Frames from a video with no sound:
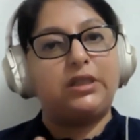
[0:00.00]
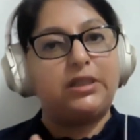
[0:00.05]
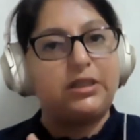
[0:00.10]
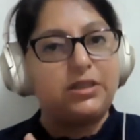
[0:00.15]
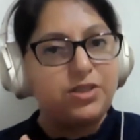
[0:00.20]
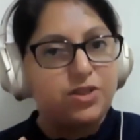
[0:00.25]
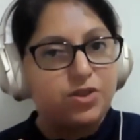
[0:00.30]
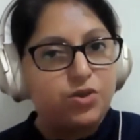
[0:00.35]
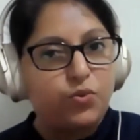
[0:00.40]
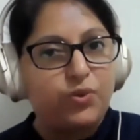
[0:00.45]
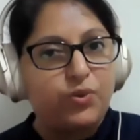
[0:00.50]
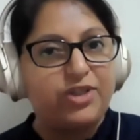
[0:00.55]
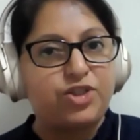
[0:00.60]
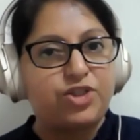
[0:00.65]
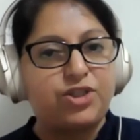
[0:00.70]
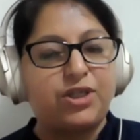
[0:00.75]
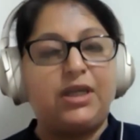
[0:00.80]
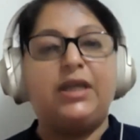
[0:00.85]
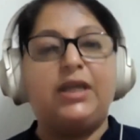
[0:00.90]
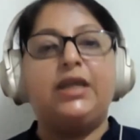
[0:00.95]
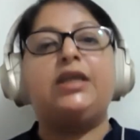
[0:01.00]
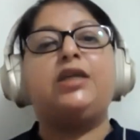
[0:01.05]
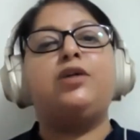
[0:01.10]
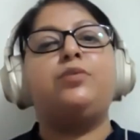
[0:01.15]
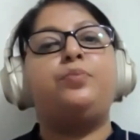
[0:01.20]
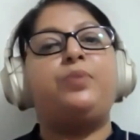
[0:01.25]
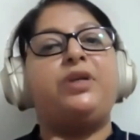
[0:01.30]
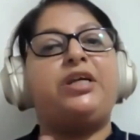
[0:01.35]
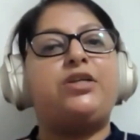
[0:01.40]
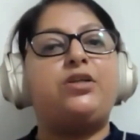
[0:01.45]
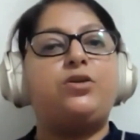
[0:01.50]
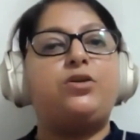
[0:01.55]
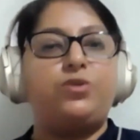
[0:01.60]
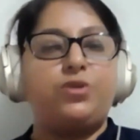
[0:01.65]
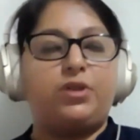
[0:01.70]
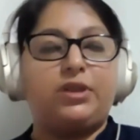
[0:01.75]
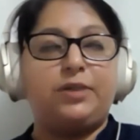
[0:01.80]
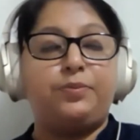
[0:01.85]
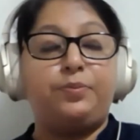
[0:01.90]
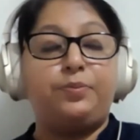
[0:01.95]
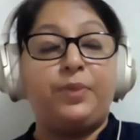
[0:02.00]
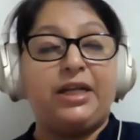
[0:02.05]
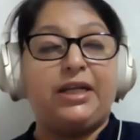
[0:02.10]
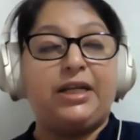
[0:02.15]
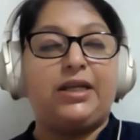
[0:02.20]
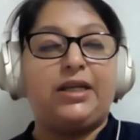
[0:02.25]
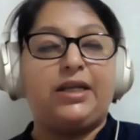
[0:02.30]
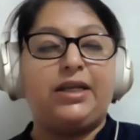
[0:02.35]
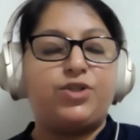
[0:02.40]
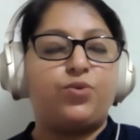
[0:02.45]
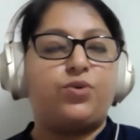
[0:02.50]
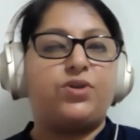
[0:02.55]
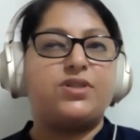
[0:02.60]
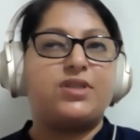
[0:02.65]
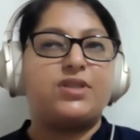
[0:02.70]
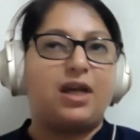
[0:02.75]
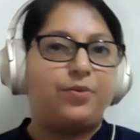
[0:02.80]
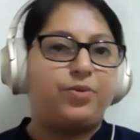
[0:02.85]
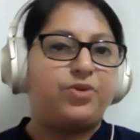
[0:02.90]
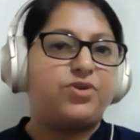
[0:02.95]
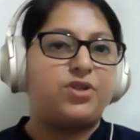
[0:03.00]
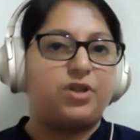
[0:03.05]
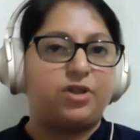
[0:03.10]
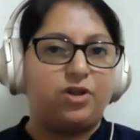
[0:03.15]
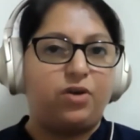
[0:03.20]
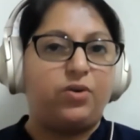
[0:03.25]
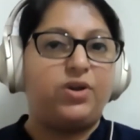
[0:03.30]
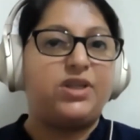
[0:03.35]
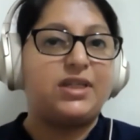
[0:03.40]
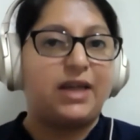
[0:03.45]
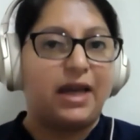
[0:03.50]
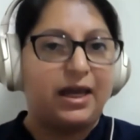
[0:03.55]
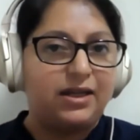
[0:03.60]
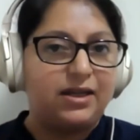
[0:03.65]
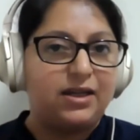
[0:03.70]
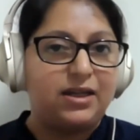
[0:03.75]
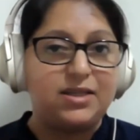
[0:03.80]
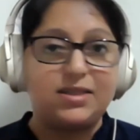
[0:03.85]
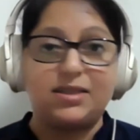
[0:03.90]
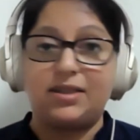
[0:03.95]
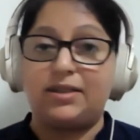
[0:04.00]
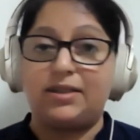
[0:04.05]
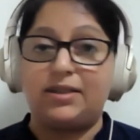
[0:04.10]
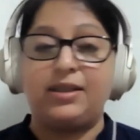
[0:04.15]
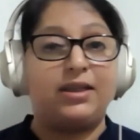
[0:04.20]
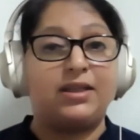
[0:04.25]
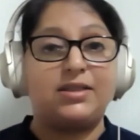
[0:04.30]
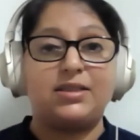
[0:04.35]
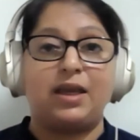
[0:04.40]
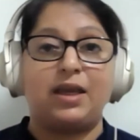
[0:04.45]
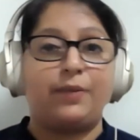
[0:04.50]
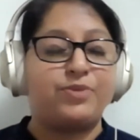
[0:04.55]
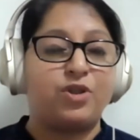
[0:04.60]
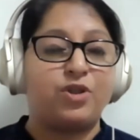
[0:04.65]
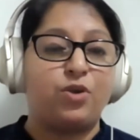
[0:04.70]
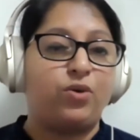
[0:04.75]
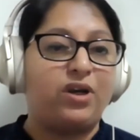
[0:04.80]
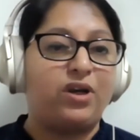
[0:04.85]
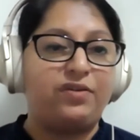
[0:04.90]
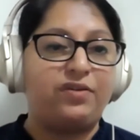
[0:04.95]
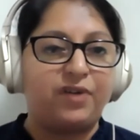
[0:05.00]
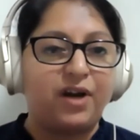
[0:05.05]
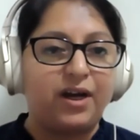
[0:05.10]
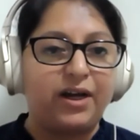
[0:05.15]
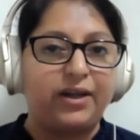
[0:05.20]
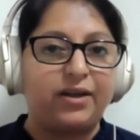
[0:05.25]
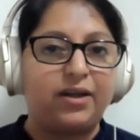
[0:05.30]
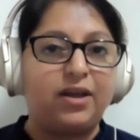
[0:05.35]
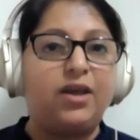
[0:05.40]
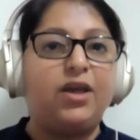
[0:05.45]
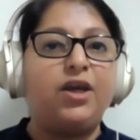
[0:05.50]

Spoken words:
switch completely to a cybersecurity analyst, then that's absolutely fine,